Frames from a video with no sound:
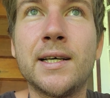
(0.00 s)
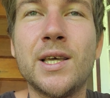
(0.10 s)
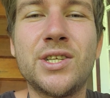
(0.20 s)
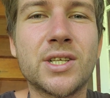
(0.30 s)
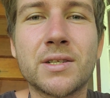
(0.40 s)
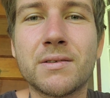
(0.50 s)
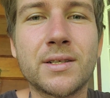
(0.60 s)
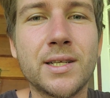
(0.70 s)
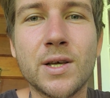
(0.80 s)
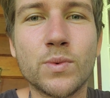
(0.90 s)

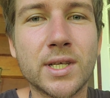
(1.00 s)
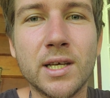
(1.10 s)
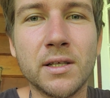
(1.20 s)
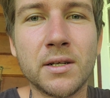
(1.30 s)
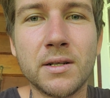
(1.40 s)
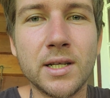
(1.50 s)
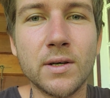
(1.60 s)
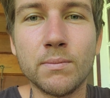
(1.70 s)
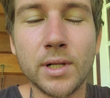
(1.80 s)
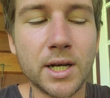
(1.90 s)
It was killing.
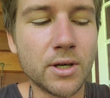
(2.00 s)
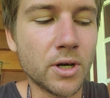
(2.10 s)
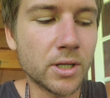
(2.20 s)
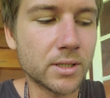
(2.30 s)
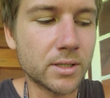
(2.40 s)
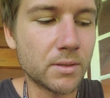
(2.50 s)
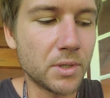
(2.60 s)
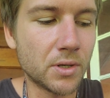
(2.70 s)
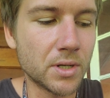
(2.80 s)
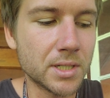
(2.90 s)
It bloody hurt, to
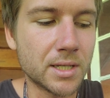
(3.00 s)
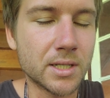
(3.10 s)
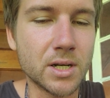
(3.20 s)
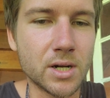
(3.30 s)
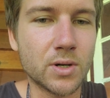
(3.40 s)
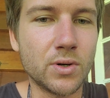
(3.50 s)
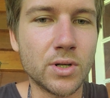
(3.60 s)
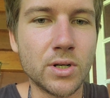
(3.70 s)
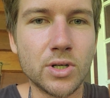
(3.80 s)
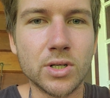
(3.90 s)
be honest, and so I
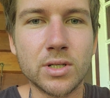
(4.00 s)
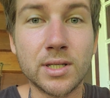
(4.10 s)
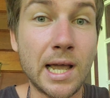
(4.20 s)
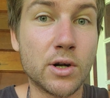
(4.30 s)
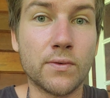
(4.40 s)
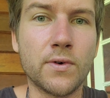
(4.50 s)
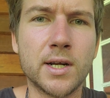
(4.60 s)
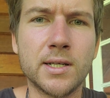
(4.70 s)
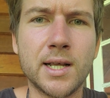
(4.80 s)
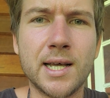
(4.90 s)
couldn't just take off
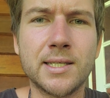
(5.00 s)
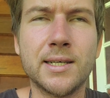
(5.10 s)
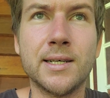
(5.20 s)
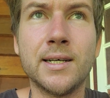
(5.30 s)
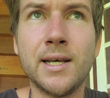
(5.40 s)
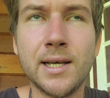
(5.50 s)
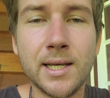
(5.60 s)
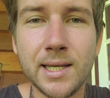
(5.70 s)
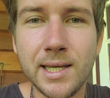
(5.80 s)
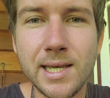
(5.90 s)
running. Had to
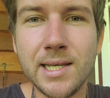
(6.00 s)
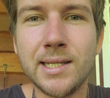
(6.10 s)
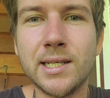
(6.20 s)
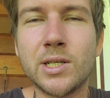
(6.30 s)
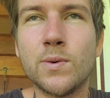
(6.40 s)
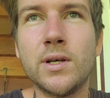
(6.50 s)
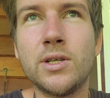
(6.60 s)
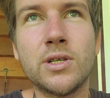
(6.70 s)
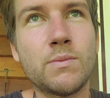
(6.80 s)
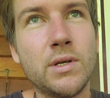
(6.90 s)
ease into it
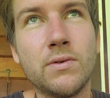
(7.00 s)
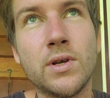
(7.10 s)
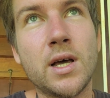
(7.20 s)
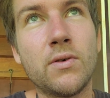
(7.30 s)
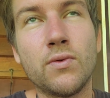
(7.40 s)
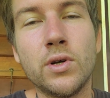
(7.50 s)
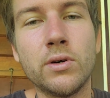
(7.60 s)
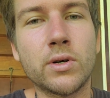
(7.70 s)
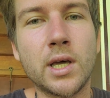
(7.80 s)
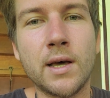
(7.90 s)
and just be
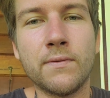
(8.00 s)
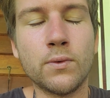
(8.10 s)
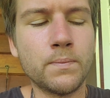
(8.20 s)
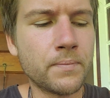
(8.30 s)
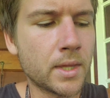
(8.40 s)
real careful.